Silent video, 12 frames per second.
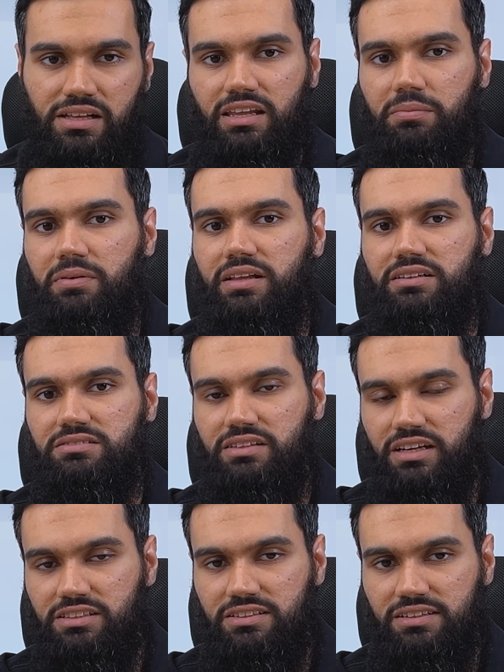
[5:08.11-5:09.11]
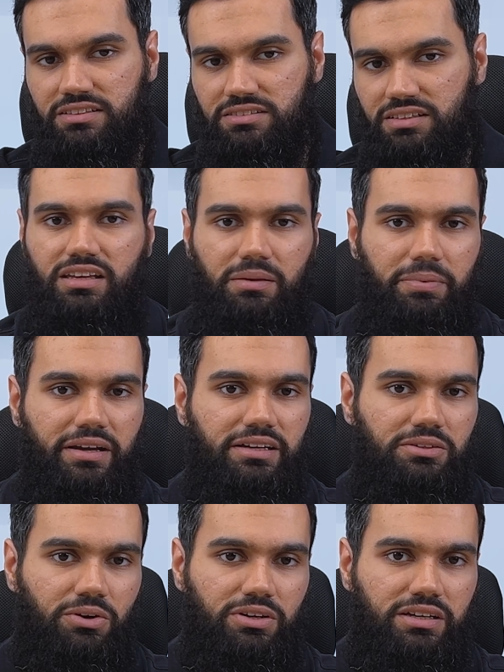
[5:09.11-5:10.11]
labeling sections, keeping it
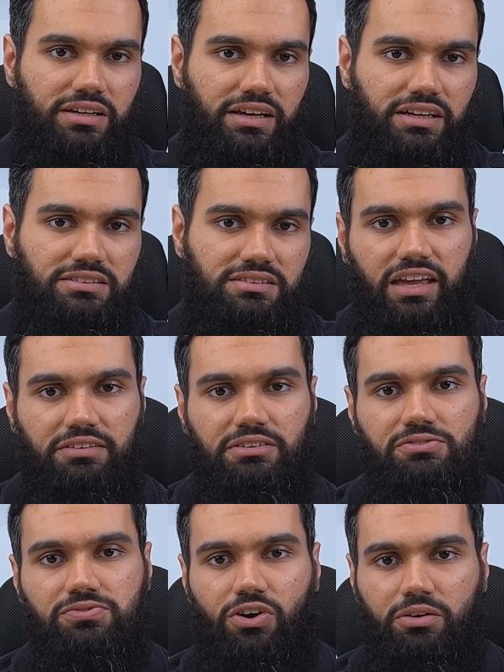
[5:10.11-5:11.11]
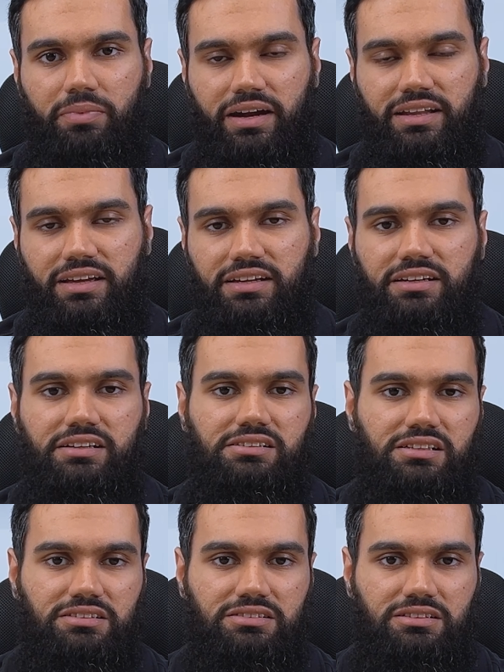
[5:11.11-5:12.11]
organized, even formatting it in
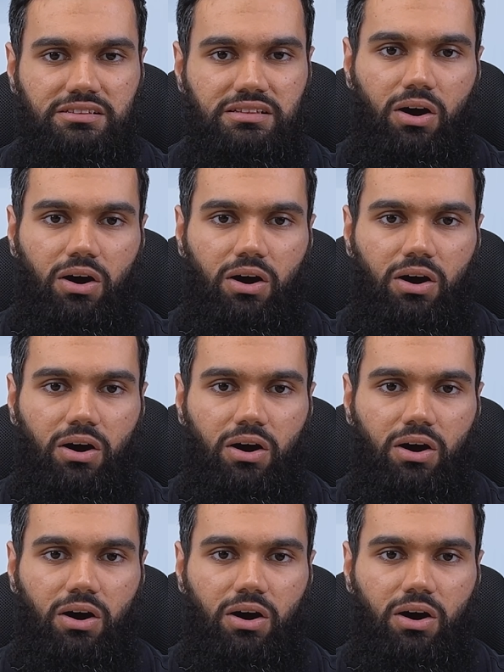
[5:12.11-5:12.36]
JSON,